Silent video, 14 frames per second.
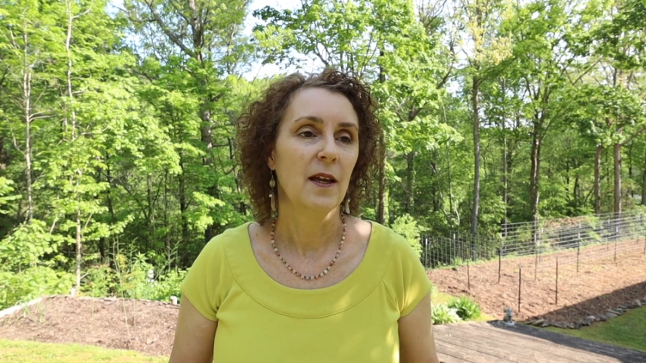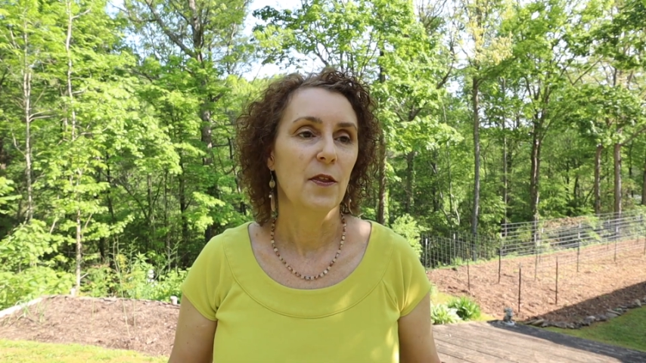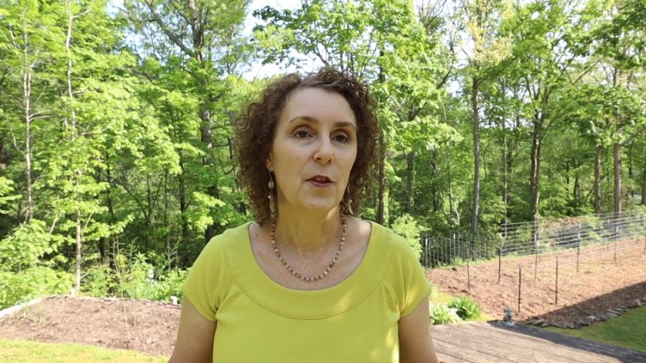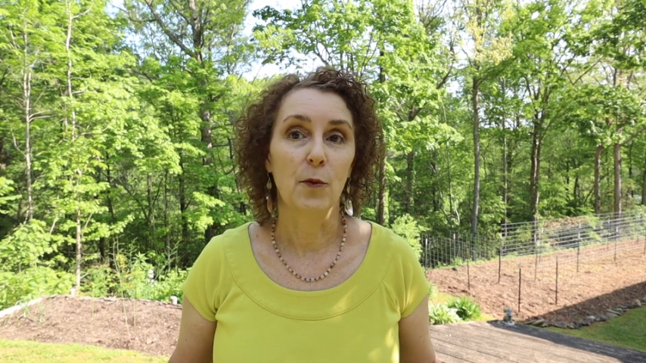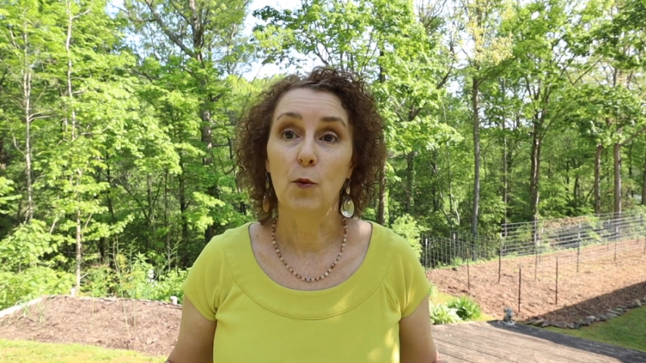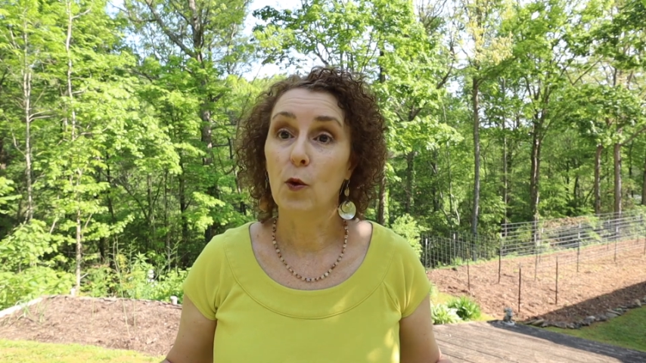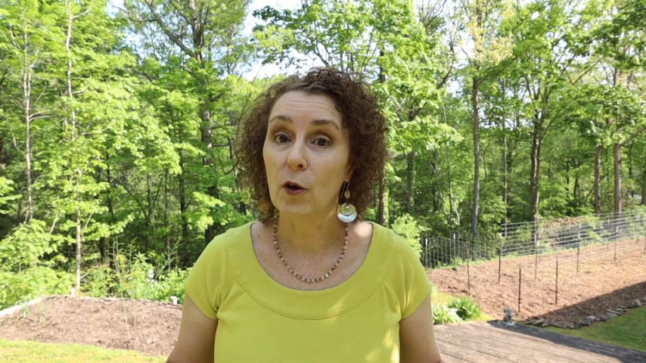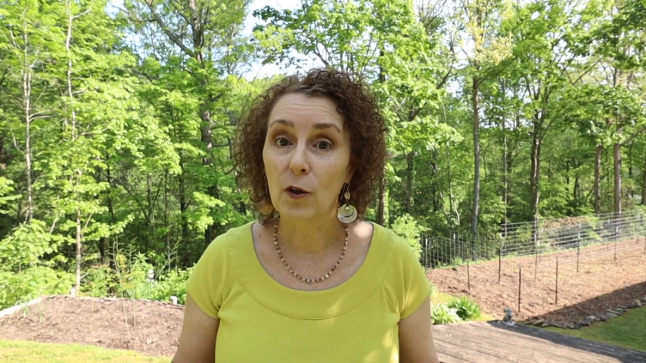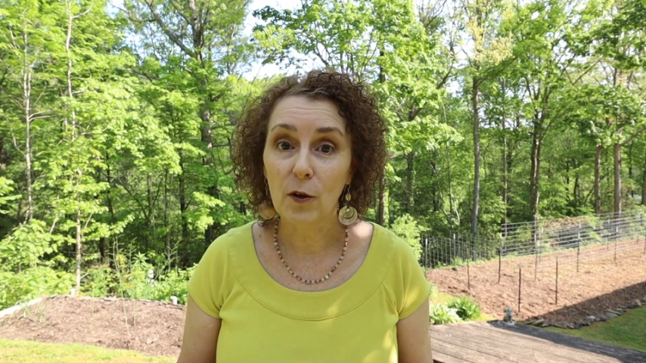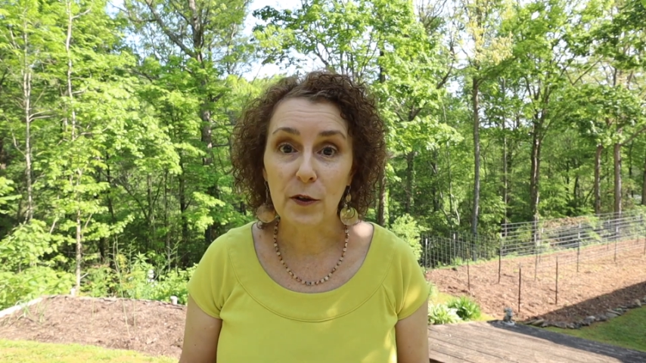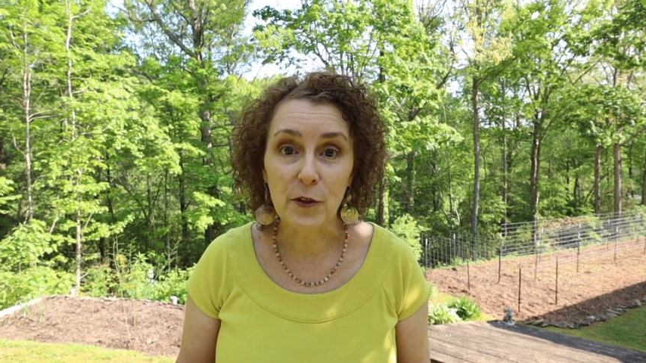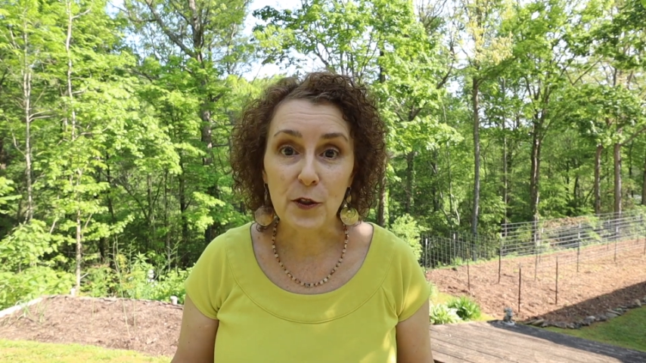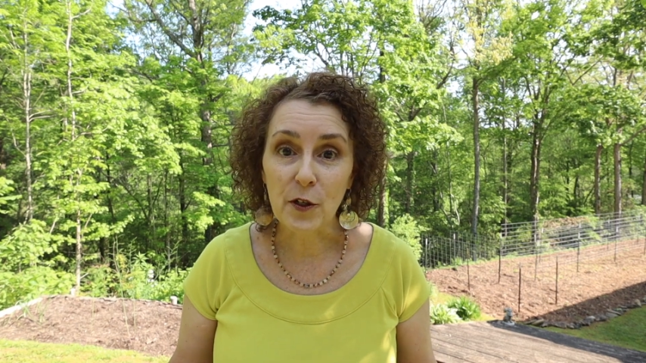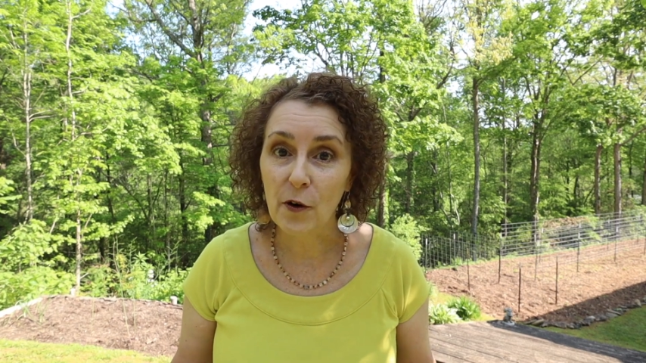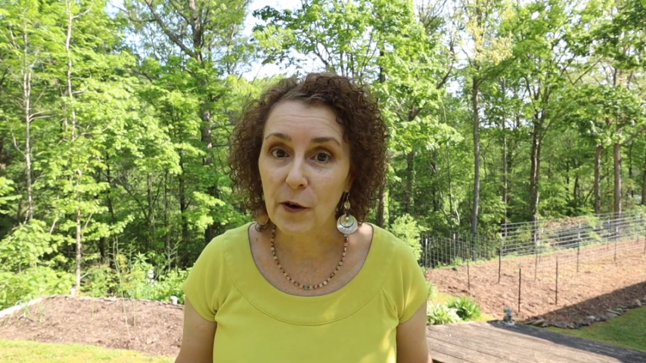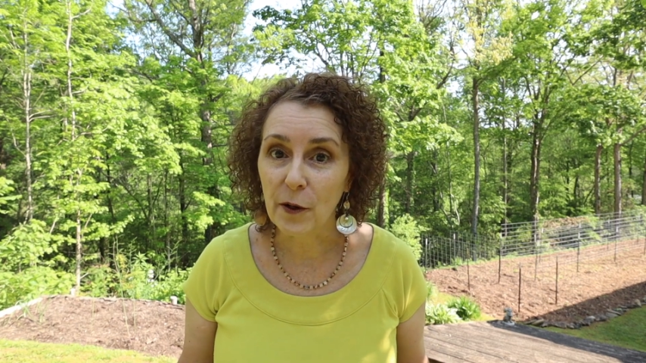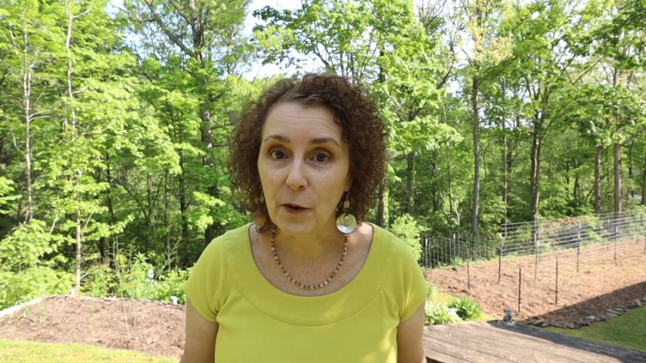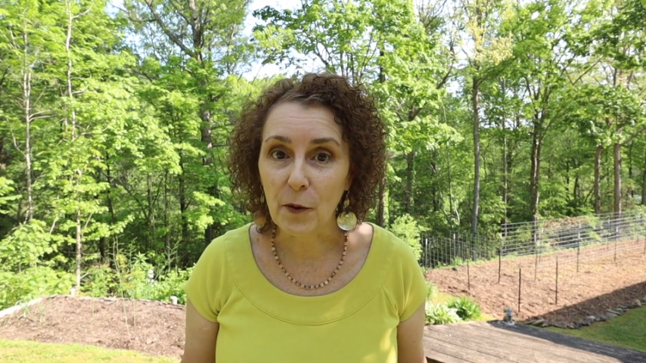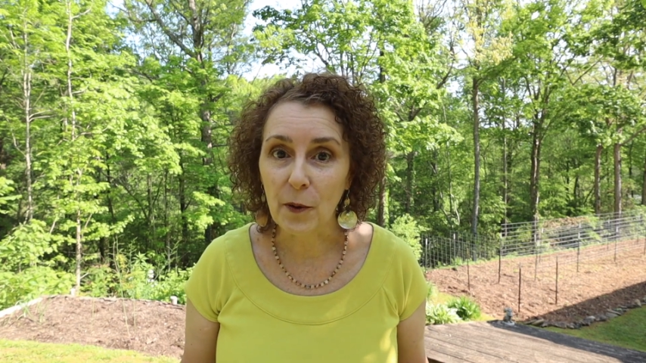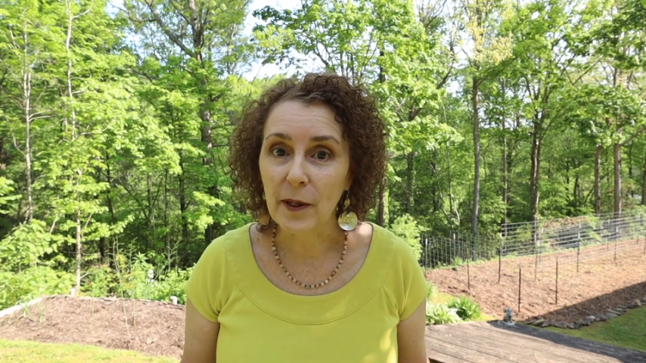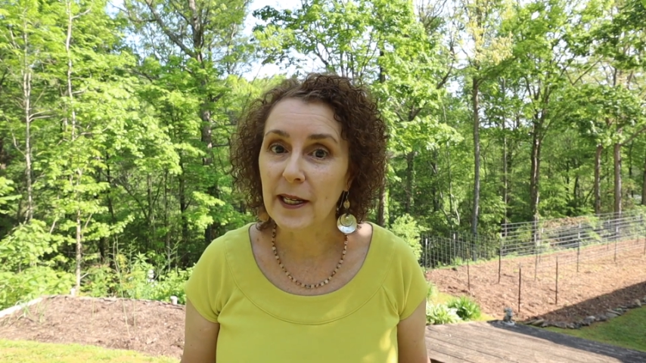The world is turning
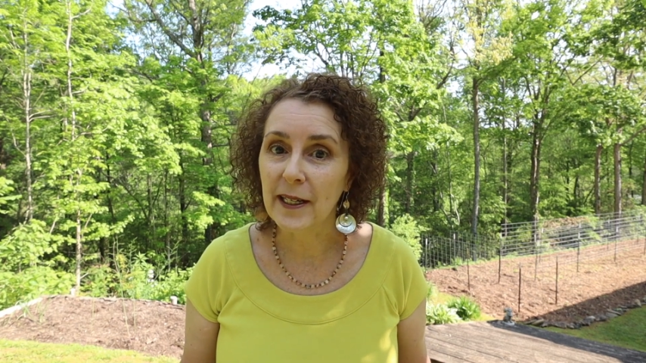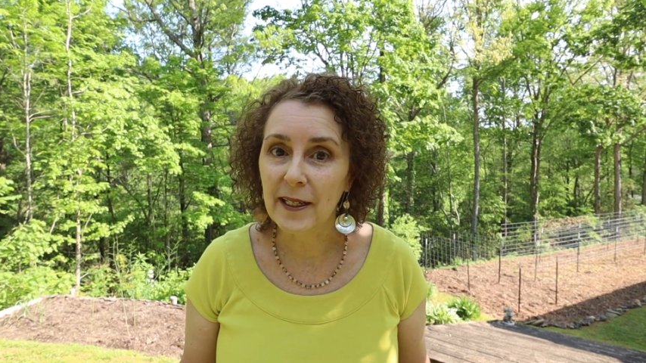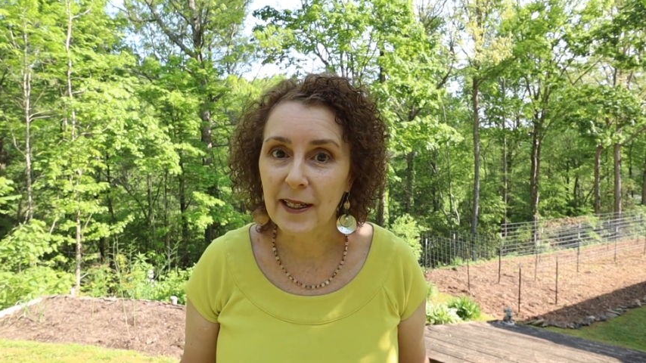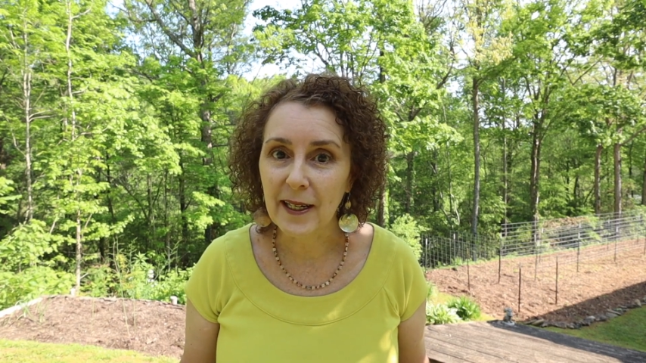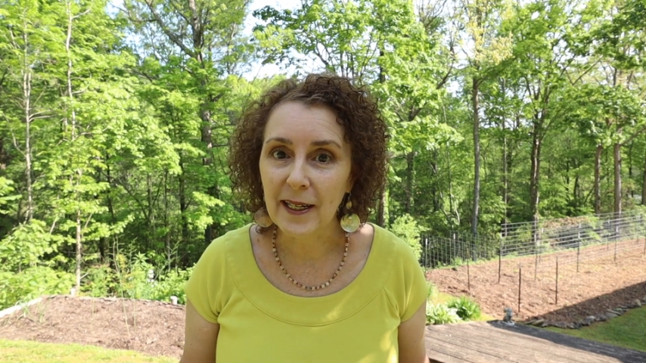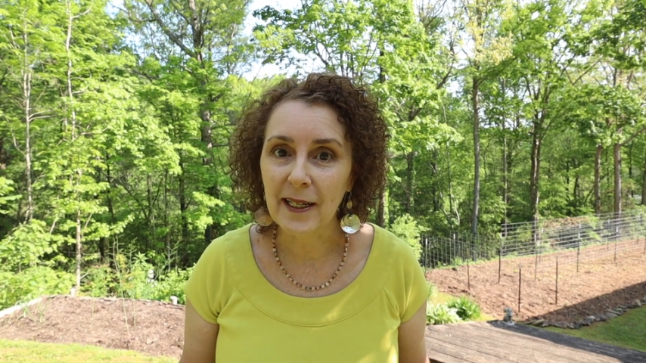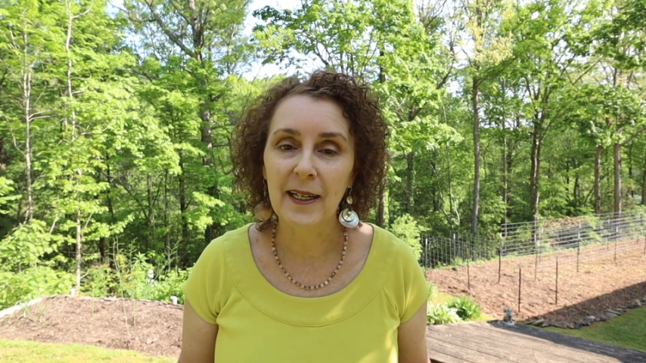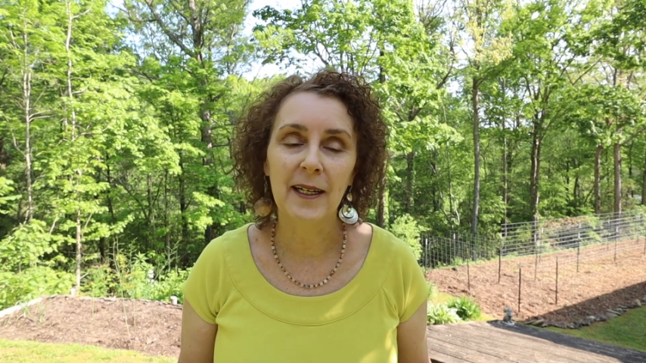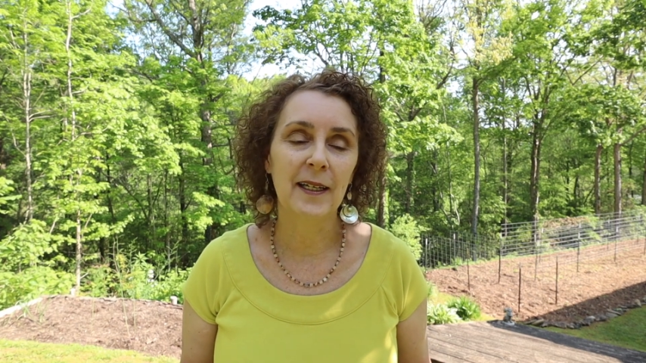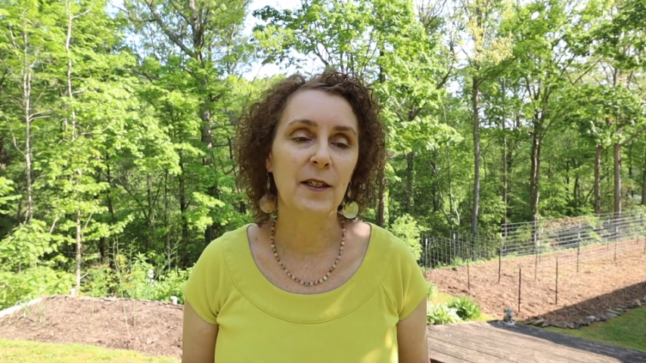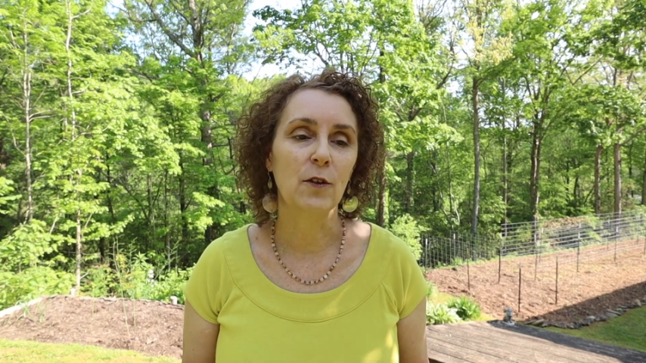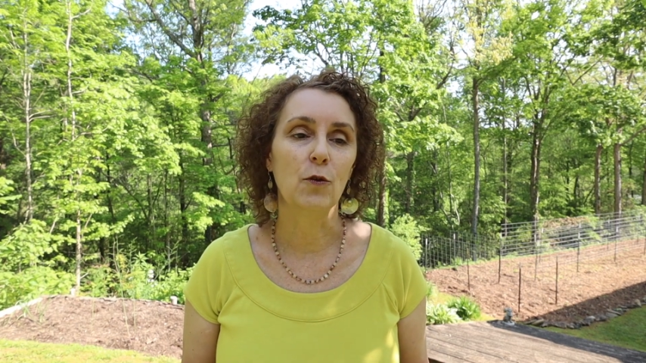green again.